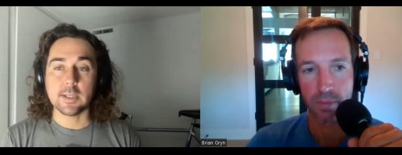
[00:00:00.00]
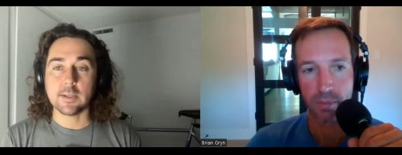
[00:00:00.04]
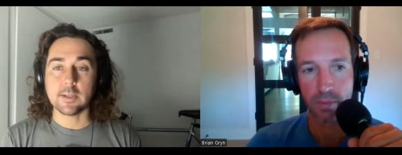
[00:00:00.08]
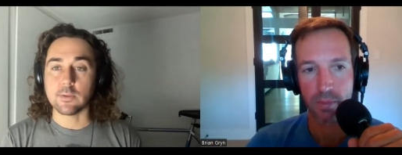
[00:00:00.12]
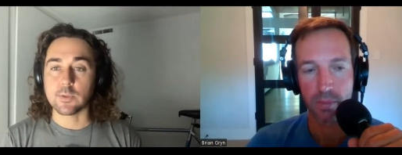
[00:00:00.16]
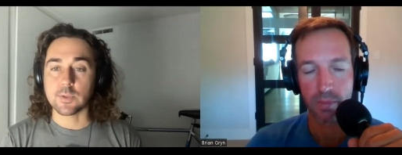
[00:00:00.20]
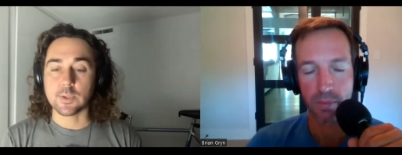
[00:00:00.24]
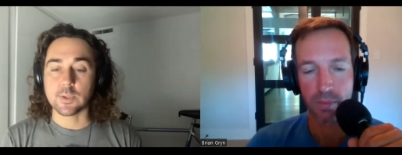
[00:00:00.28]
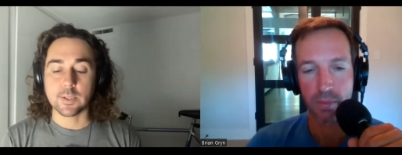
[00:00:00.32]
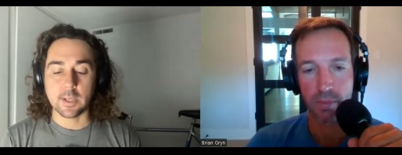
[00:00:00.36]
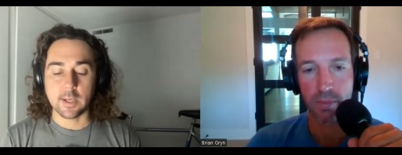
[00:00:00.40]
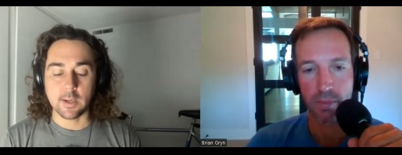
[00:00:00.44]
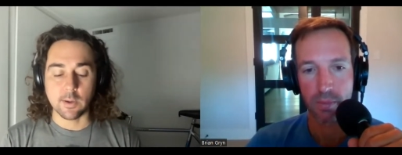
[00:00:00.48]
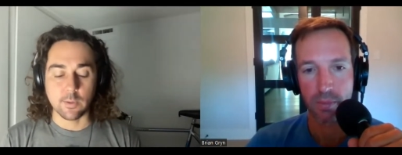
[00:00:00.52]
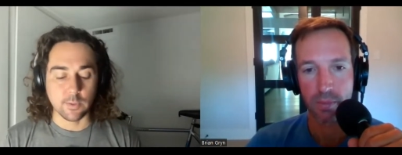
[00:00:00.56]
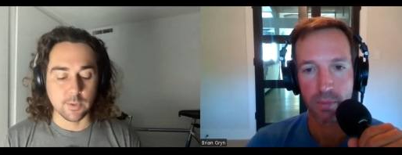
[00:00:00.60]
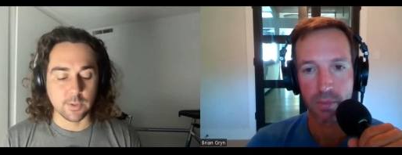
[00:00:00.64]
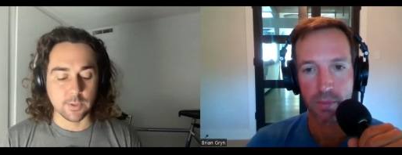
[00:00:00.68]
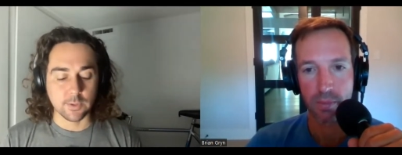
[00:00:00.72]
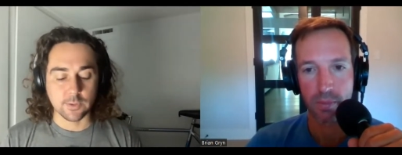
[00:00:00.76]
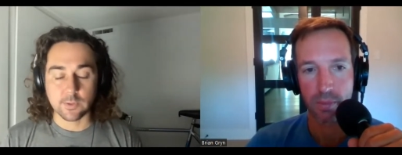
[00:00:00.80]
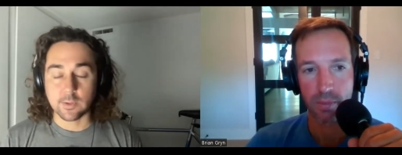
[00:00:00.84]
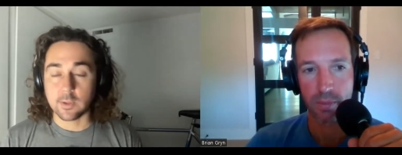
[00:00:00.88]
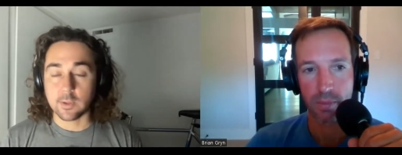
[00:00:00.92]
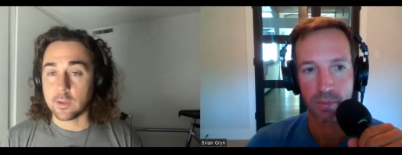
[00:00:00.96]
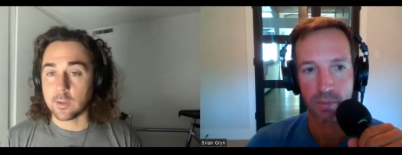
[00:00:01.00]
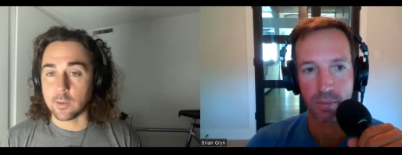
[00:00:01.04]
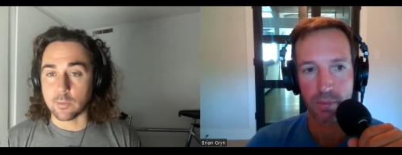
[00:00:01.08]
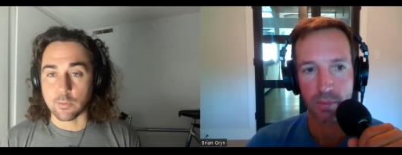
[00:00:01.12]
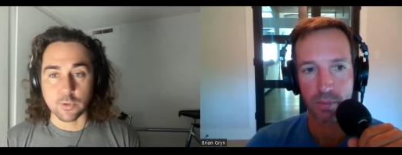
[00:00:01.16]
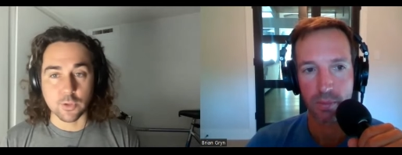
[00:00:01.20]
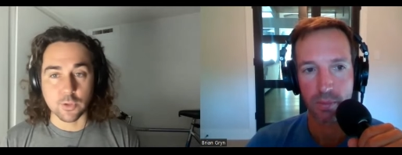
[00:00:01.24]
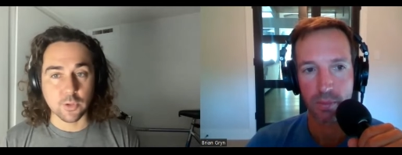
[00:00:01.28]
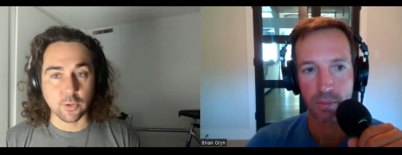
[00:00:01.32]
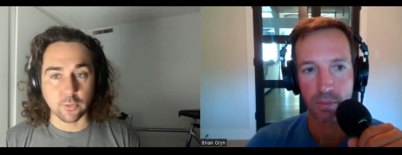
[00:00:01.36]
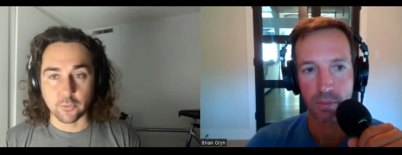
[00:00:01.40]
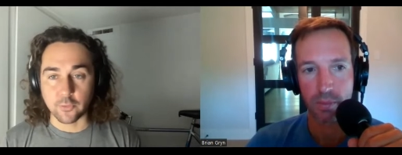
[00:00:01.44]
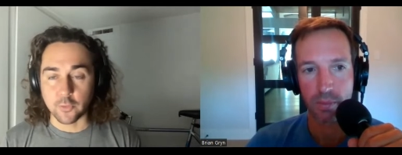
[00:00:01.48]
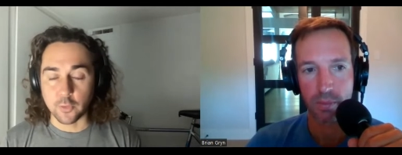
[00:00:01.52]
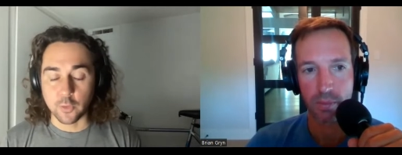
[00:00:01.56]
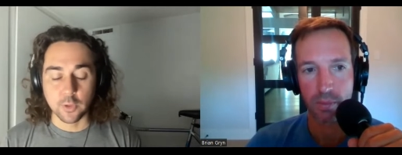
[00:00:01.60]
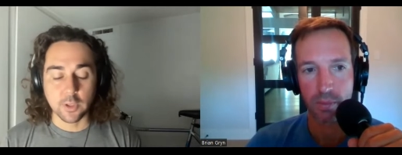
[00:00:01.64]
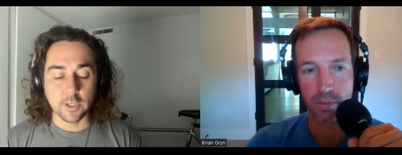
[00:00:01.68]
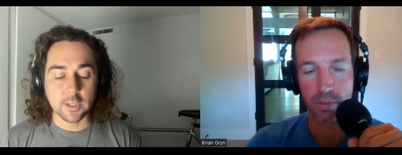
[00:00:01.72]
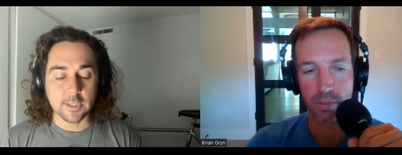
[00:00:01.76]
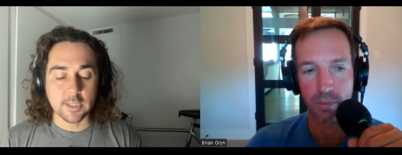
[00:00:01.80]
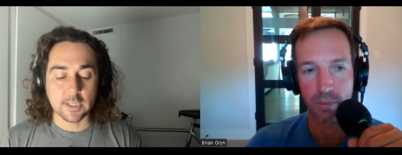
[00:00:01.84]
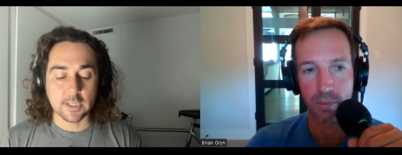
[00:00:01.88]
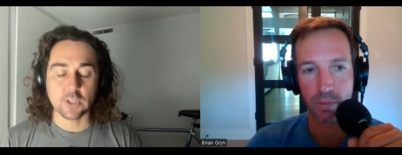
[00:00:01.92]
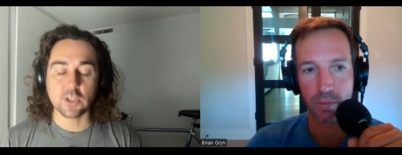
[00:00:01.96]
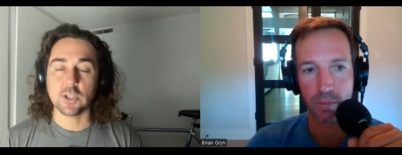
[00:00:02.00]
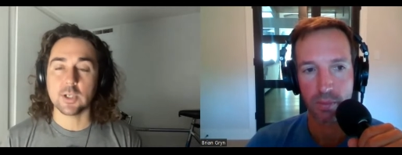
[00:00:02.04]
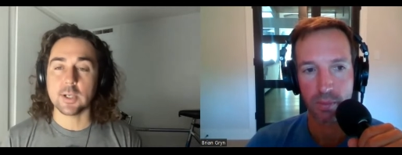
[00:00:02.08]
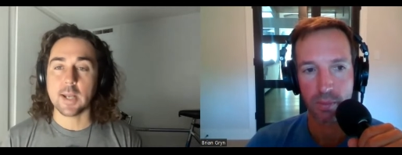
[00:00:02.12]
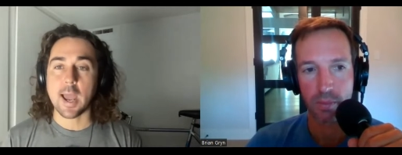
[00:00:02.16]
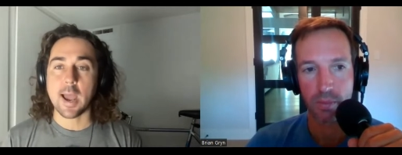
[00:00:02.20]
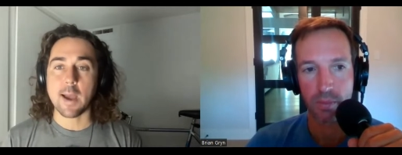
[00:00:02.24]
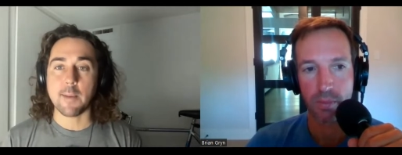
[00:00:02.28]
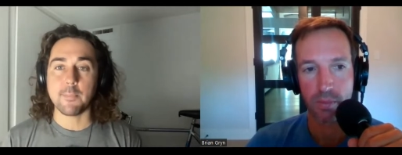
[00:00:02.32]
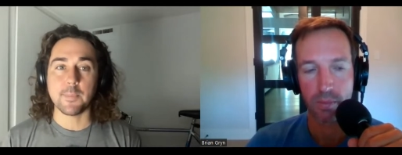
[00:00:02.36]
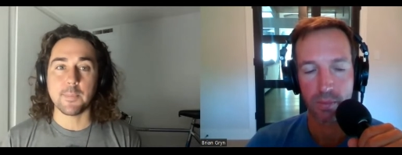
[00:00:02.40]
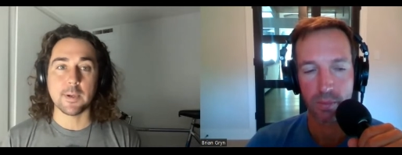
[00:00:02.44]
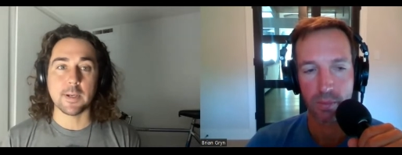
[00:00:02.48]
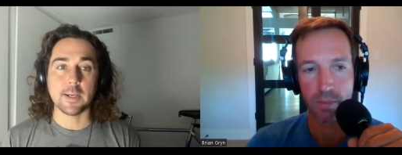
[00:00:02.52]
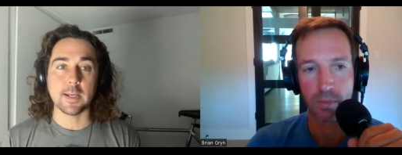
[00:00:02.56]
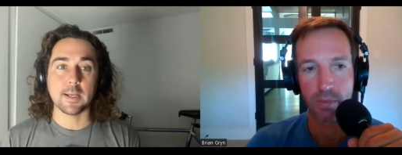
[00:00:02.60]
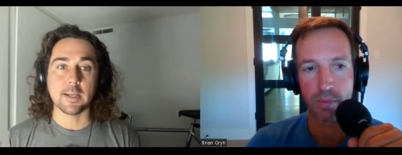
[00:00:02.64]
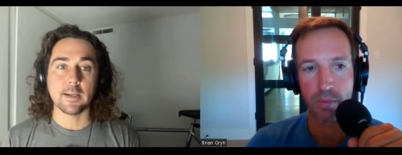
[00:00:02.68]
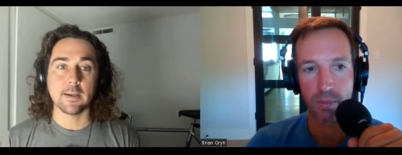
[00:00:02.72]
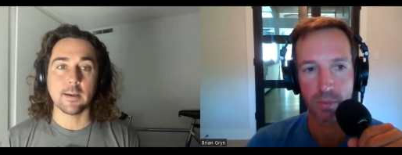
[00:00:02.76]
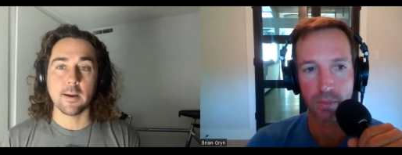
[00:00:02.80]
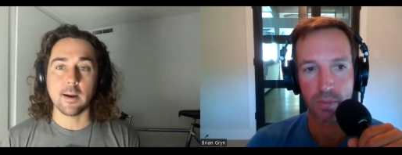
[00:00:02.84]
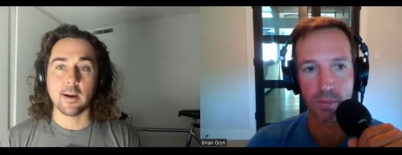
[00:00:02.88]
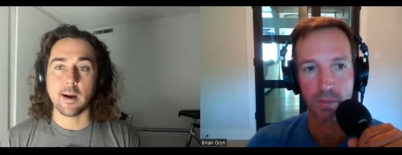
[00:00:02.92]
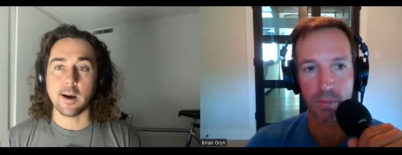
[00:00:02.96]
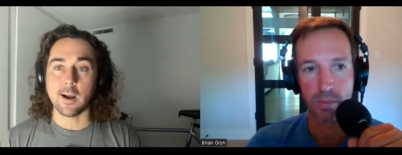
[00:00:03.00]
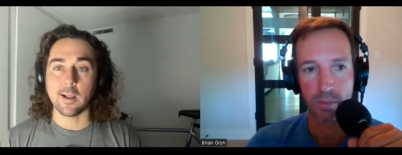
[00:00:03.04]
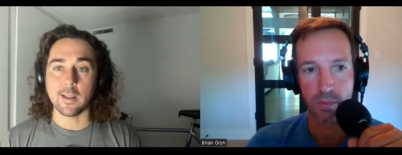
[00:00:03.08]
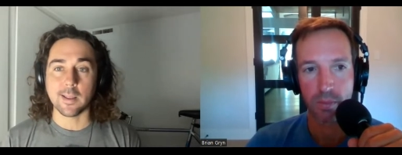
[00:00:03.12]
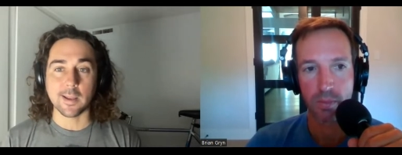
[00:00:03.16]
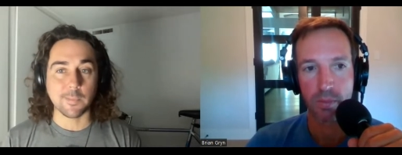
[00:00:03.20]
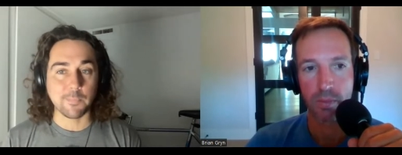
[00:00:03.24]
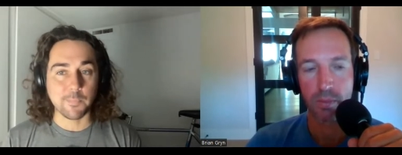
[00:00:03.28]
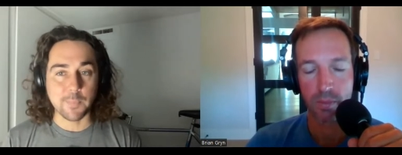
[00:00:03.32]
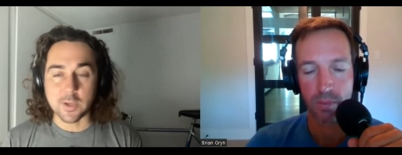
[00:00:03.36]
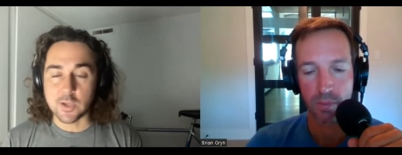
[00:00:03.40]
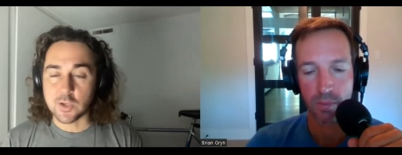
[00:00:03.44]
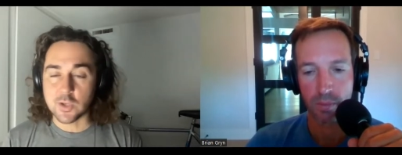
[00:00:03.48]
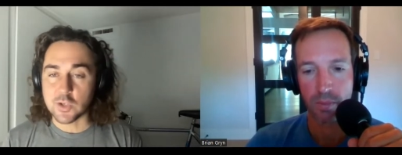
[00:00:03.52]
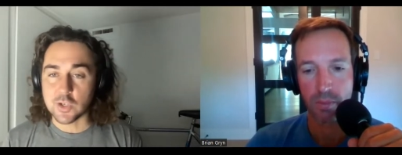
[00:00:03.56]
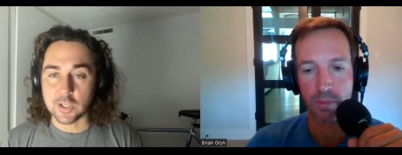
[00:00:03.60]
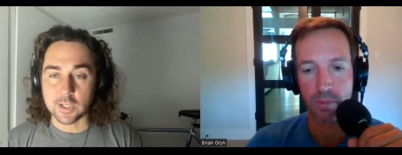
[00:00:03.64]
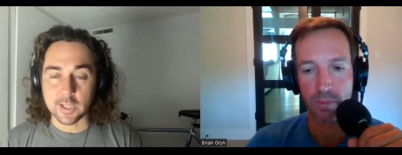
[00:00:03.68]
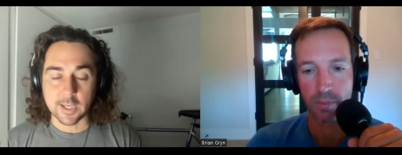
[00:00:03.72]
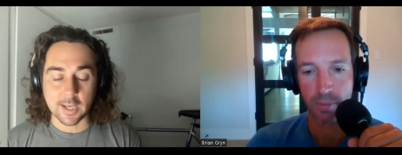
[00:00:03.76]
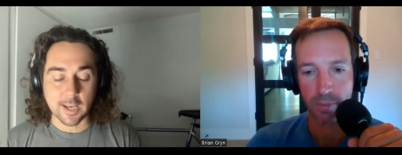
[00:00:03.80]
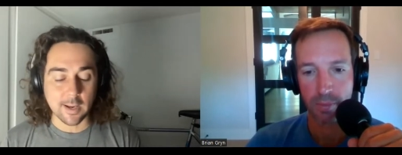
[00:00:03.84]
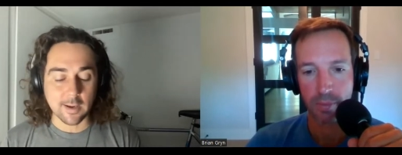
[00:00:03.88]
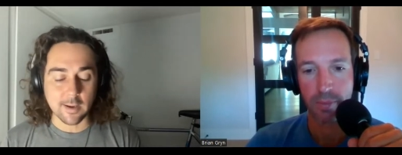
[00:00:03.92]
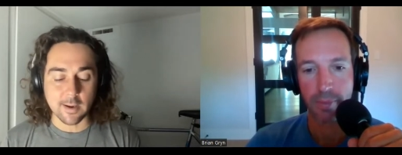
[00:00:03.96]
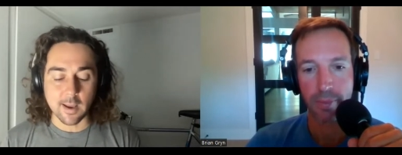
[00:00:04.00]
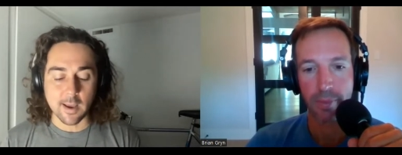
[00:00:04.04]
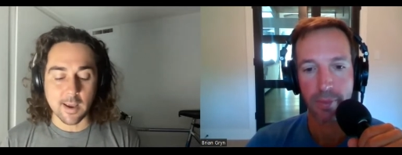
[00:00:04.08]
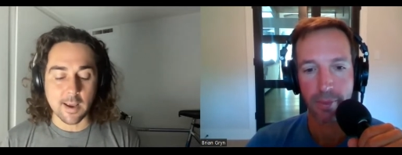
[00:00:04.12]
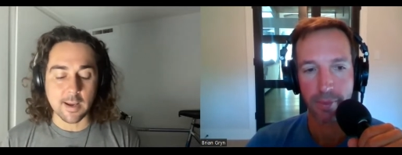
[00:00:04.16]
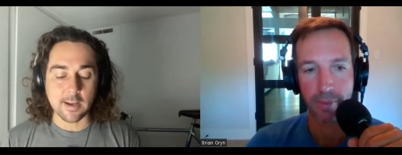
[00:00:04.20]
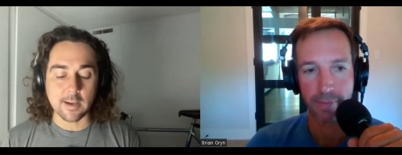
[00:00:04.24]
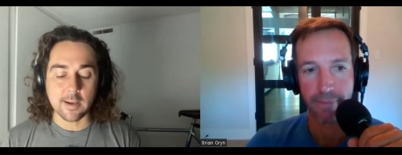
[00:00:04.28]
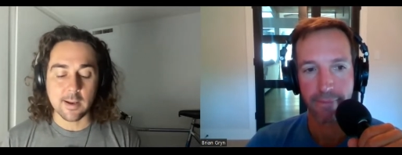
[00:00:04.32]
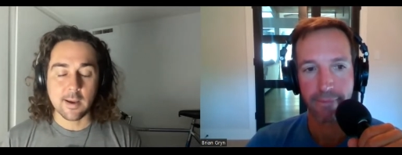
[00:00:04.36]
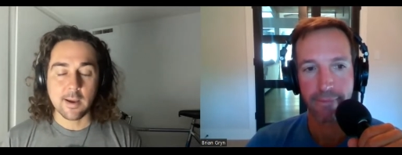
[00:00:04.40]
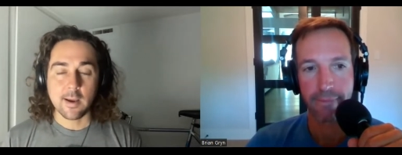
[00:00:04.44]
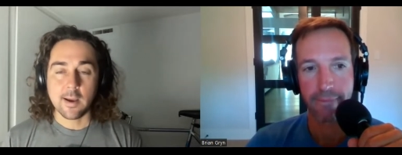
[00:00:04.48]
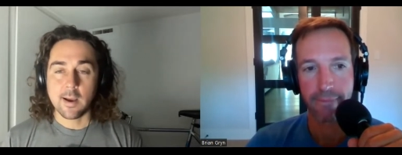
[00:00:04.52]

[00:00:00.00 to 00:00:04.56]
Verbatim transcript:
Speaker 1: It was it was there was a food addiction happening, uh, like binge eating at night.